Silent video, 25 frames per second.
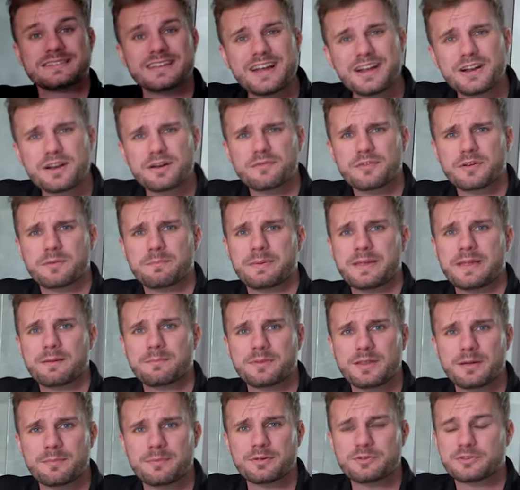Tired of your
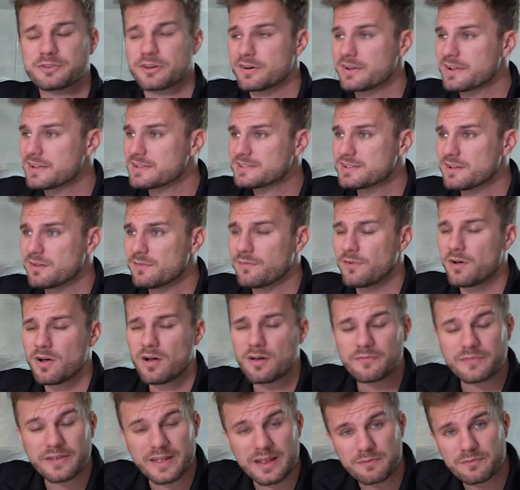BMW turning itself
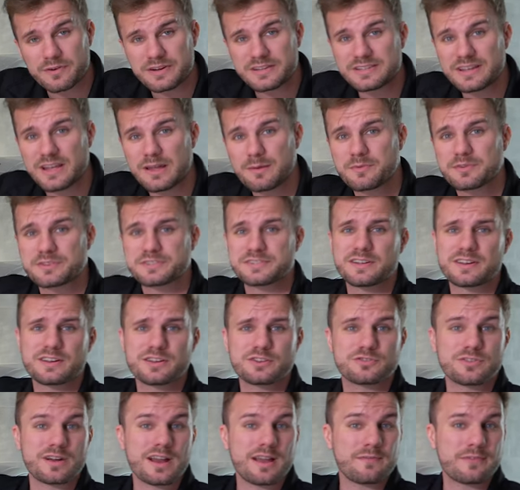off every time you're stuck
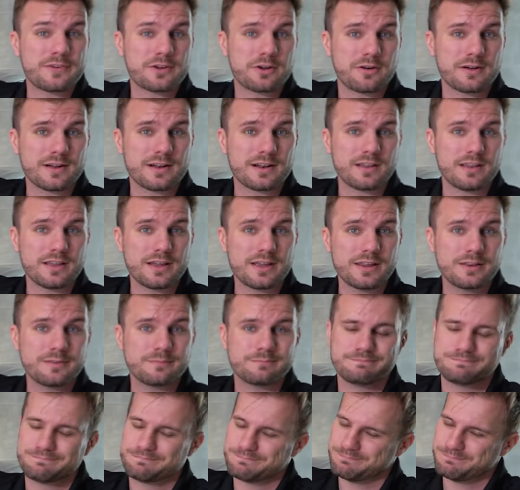in traffic or at a light?
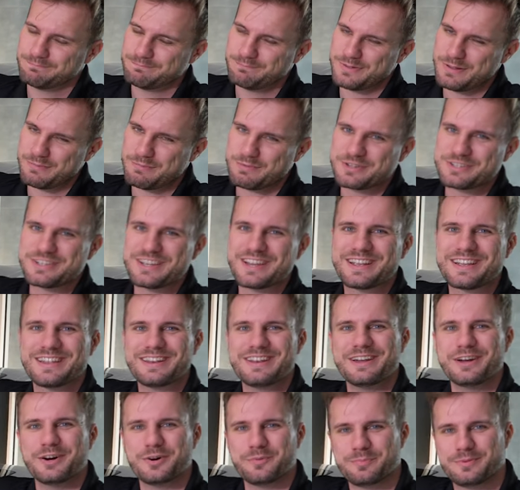BimmerTech
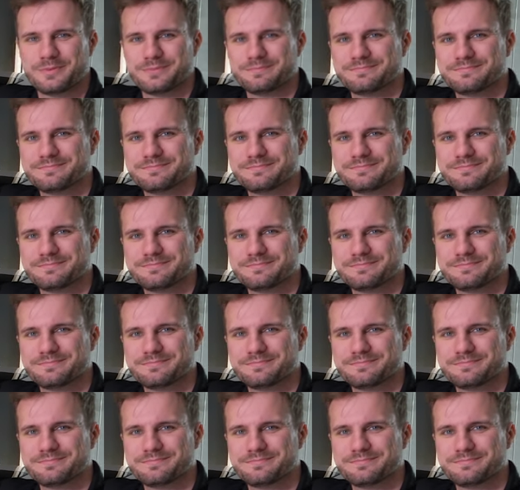can help.